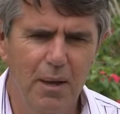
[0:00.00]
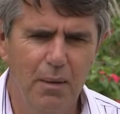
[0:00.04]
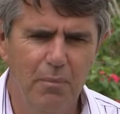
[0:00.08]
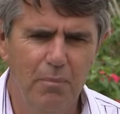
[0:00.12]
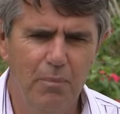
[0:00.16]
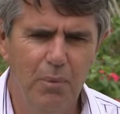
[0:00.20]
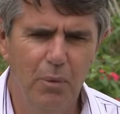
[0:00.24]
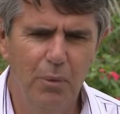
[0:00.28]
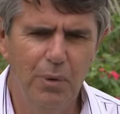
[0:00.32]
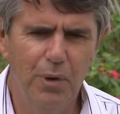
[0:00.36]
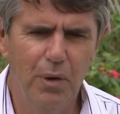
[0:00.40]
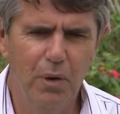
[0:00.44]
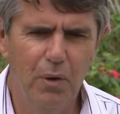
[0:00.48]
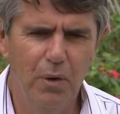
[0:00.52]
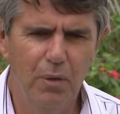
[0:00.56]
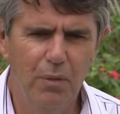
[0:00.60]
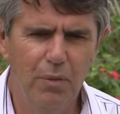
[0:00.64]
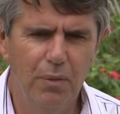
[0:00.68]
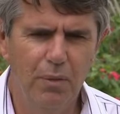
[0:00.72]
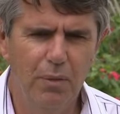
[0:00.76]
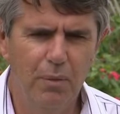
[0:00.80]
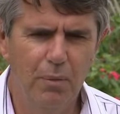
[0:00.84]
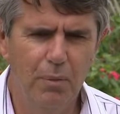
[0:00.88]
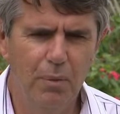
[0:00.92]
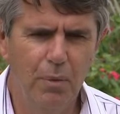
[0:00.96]
building
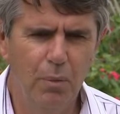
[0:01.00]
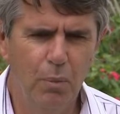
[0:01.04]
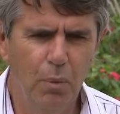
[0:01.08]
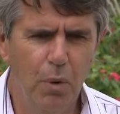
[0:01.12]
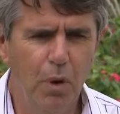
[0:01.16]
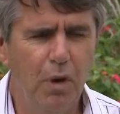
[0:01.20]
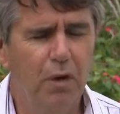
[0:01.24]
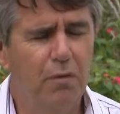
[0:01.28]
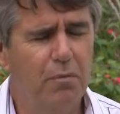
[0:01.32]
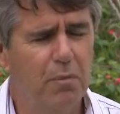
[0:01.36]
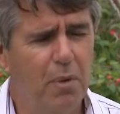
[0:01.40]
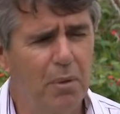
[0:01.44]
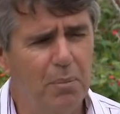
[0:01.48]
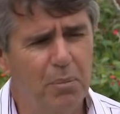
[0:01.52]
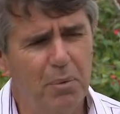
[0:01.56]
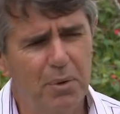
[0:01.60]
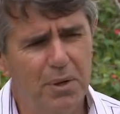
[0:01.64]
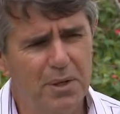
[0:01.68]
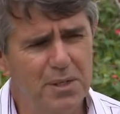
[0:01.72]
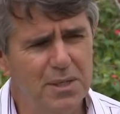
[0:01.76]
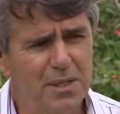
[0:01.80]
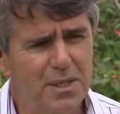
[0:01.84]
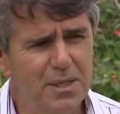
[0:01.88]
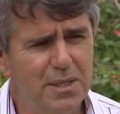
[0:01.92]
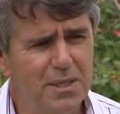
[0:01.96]
on the work of my
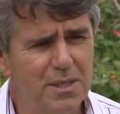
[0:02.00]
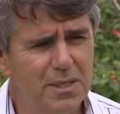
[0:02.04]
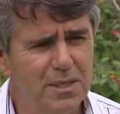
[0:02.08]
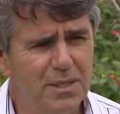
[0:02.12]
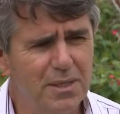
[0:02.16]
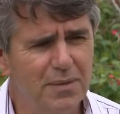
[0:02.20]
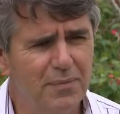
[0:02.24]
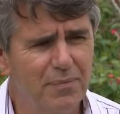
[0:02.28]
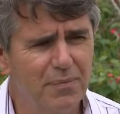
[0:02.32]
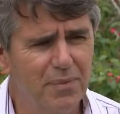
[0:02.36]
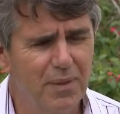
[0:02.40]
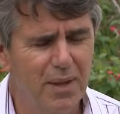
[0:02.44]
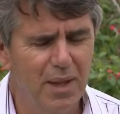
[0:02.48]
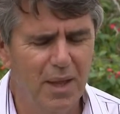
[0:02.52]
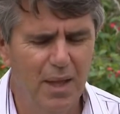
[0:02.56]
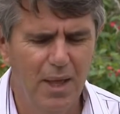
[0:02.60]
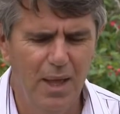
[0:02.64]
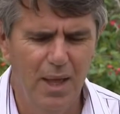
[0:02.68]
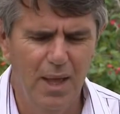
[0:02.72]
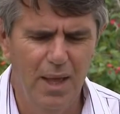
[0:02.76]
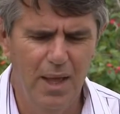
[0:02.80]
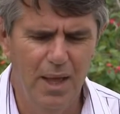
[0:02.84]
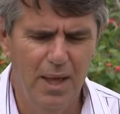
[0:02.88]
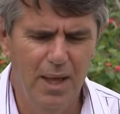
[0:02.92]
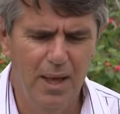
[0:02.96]
predecessors
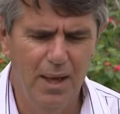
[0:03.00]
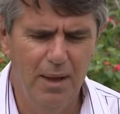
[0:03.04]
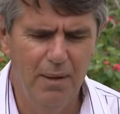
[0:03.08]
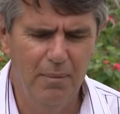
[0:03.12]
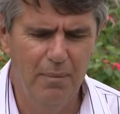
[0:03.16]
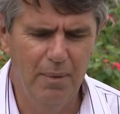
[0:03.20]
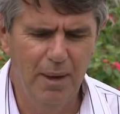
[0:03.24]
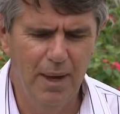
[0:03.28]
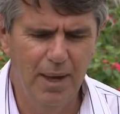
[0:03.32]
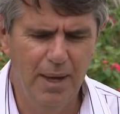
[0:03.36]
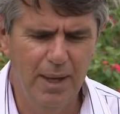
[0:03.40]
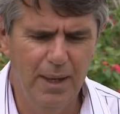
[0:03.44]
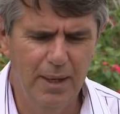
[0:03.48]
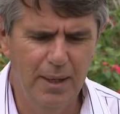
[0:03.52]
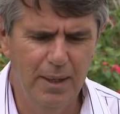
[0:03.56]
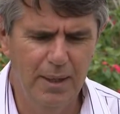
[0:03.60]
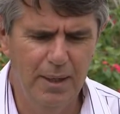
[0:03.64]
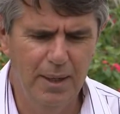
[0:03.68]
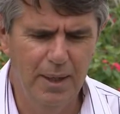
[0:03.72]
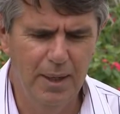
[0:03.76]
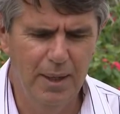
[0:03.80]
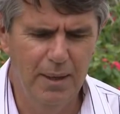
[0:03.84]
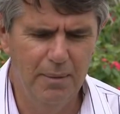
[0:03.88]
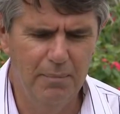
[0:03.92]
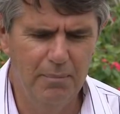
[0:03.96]
and
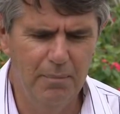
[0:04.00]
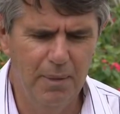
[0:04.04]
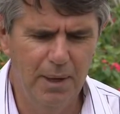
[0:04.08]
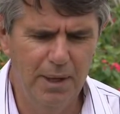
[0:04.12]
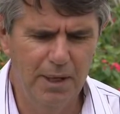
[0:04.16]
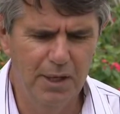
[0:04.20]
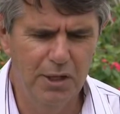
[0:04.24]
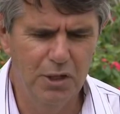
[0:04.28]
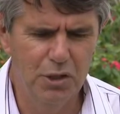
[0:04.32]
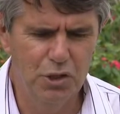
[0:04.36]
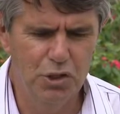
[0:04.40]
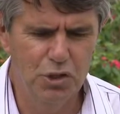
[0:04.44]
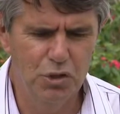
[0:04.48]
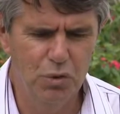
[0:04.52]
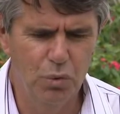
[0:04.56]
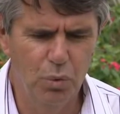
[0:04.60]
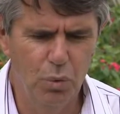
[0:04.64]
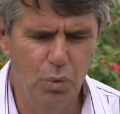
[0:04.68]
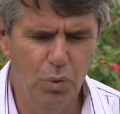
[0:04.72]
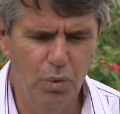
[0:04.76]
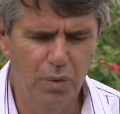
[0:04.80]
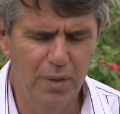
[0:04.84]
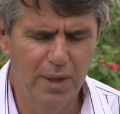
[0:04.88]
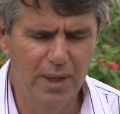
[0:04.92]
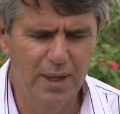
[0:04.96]
making
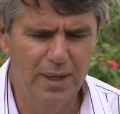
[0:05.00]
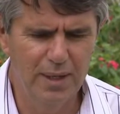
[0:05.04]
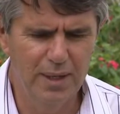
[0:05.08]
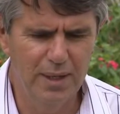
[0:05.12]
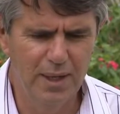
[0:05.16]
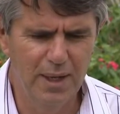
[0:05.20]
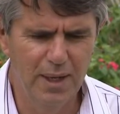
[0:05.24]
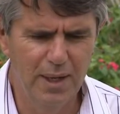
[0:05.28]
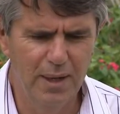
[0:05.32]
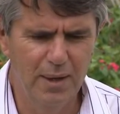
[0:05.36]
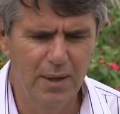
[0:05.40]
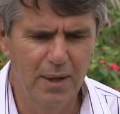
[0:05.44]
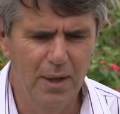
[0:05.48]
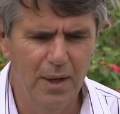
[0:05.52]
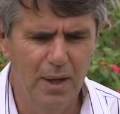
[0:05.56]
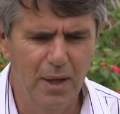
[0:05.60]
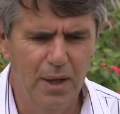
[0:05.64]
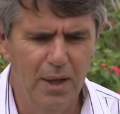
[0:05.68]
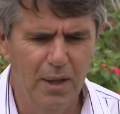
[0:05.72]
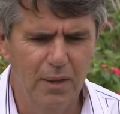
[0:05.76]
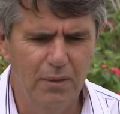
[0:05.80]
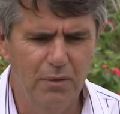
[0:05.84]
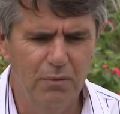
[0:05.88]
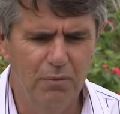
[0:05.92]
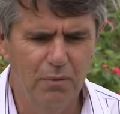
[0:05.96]
sure that
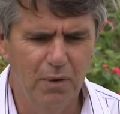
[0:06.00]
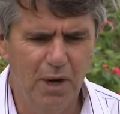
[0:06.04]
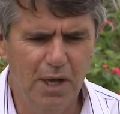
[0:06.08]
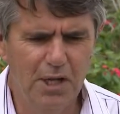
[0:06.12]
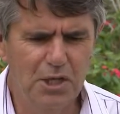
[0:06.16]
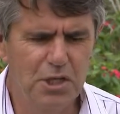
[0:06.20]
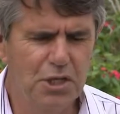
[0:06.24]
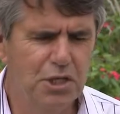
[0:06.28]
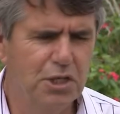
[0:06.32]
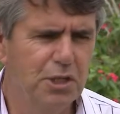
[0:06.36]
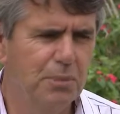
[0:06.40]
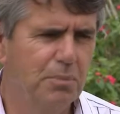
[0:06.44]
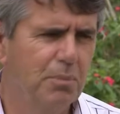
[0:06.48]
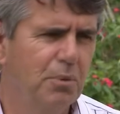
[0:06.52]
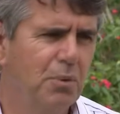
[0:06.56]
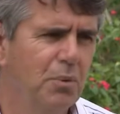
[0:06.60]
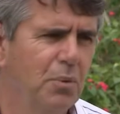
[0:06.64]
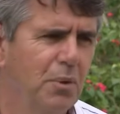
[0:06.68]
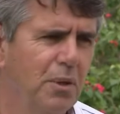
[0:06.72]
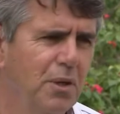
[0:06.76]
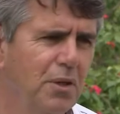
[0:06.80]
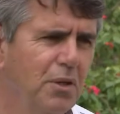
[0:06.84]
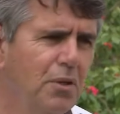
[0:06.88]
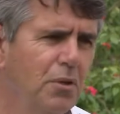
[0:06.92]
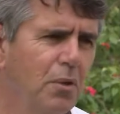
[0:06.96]
the relationship
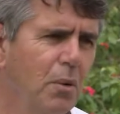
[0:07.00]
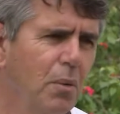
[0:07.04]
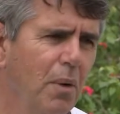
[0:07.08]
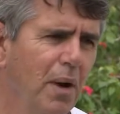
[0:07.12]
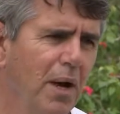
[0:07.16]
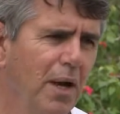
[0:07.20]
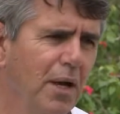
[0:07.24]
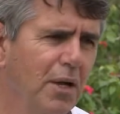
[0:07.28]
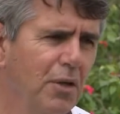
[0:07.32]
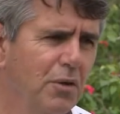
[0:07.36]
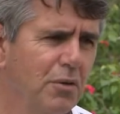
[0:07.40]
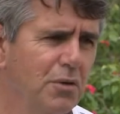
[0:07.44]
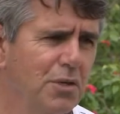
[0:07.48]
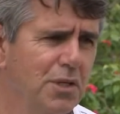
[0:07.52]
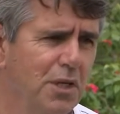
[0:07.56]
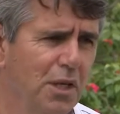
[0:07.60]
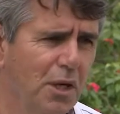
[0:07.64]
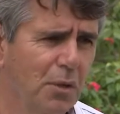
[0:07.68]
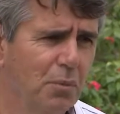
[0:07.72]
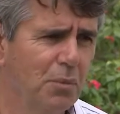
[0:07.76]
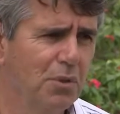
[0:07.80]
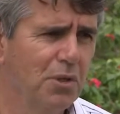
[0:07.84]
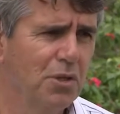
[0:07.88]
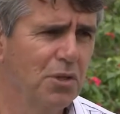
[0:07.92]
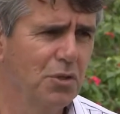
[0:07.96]
between Niue and New
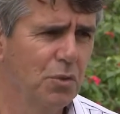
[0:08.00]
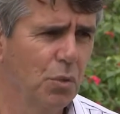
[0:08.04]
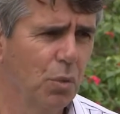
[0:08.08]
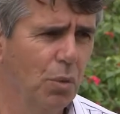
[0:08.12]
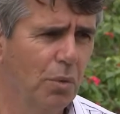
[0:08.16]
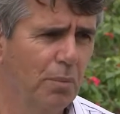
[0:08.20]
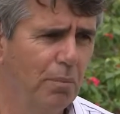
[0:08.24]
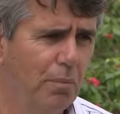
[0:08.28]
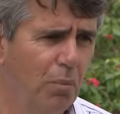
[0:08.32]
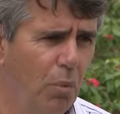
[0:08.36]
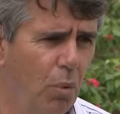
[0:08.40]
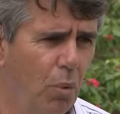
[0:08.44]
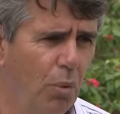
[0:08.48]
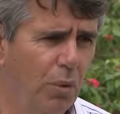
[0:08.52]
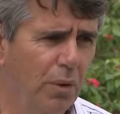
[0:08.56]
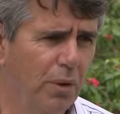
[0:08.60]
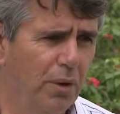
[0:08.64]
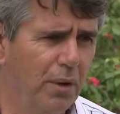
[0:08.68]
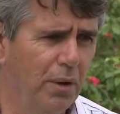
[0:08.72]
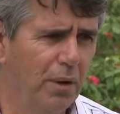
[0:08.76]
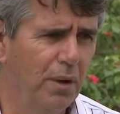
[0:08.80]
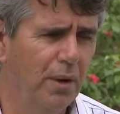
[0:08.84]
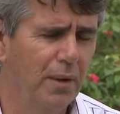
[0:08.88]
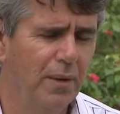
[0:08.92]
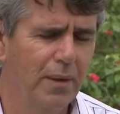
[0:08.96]
Zealand, which is all
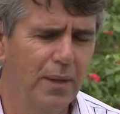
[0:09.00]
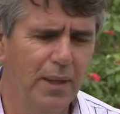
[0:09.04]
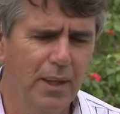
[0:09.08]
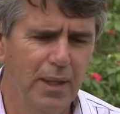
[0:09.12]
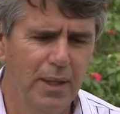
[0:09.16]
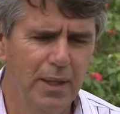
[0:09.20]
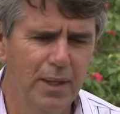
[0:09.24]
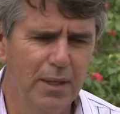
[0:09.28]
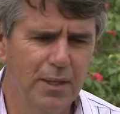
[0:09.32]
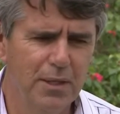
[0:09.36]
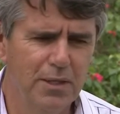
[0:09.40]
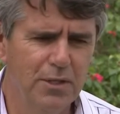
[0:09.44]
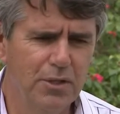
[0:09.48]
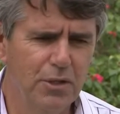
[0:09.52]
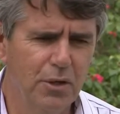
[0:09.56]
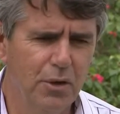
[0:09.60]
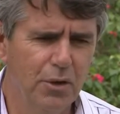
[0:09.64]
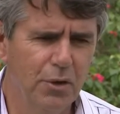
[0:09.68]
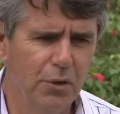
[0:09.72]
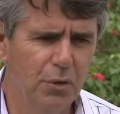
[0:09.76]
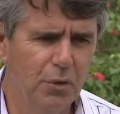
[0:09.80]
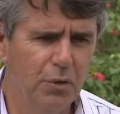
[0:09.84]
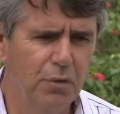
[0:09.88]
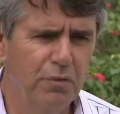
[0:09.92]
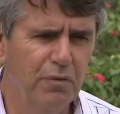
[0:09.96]
important, is on
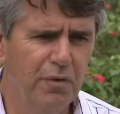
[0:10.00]
a good